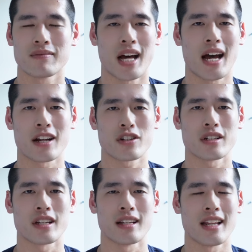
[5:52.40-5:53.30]
that
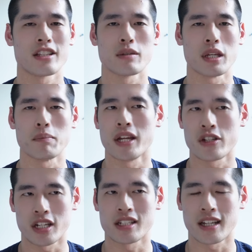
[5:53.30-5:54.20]
actually led to me
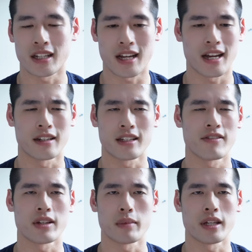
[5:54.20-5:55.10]
binge eating and
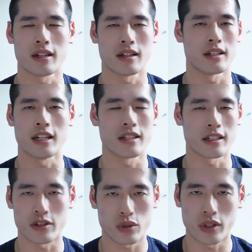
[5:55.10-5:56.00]
giving me an eating
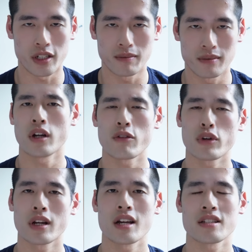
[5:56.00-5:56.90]
disorder. What I've
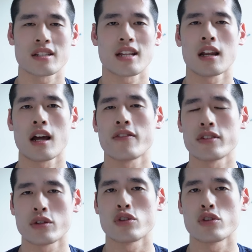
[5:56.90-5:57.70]
realized is that life is too